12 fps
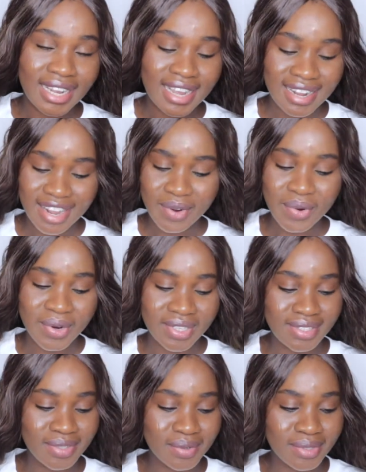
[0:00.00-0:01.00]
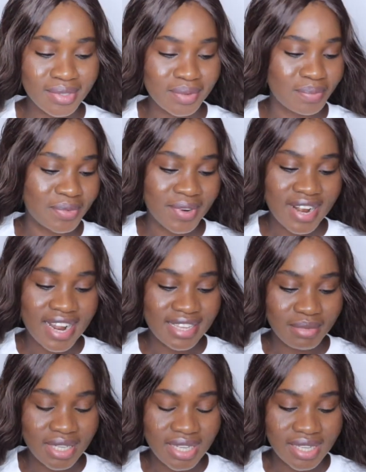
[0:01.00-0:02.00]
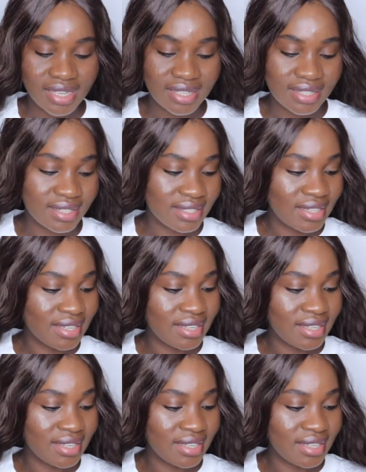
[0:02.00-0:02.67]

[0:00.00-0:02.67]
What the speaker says: and I was so surprised because